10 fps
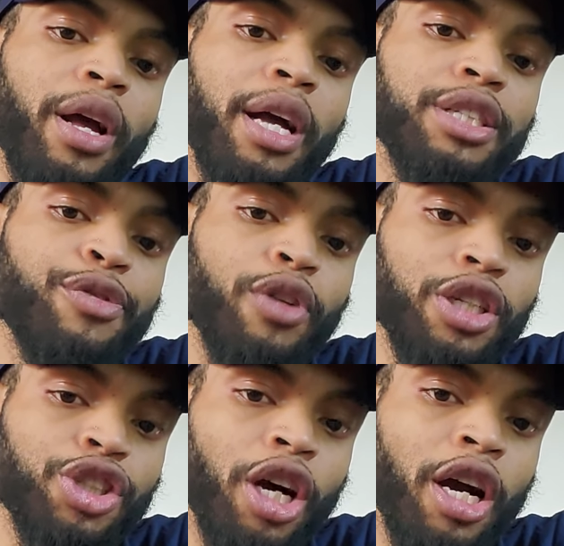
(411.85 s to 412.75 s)
it's
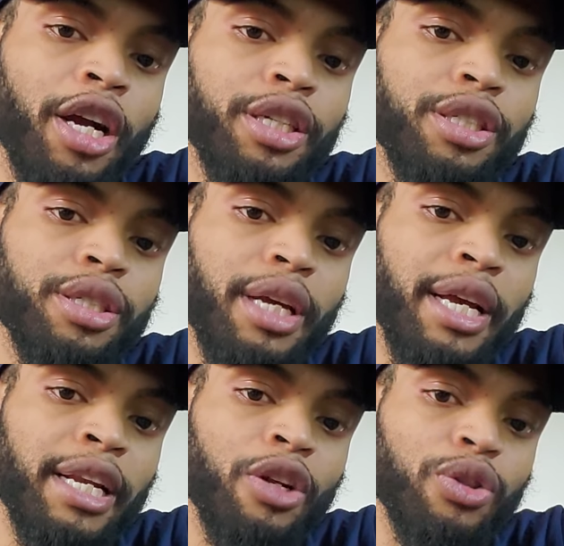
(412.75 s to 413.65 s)
fully charged.
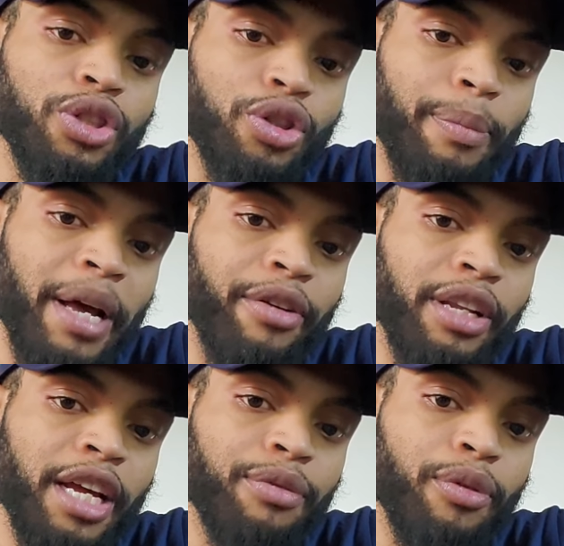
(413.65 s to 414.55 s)
And it also shows the battery
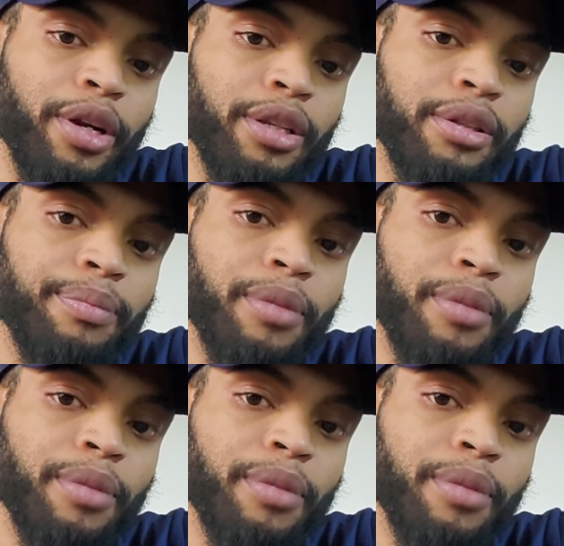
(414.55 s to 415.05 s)
life, where it